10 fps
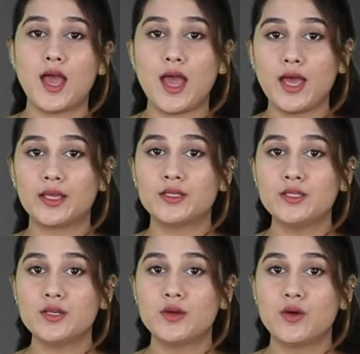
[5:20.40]

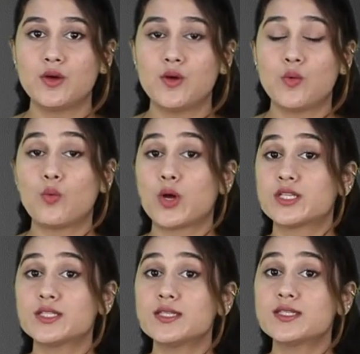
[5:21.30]
And
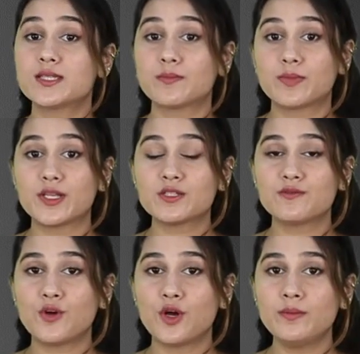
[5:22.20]
what is the simplest
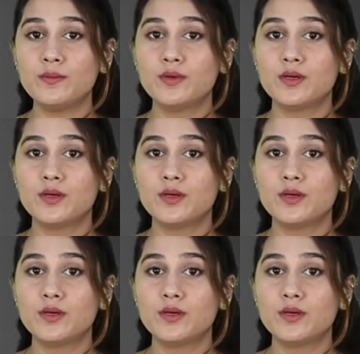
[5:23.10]
form?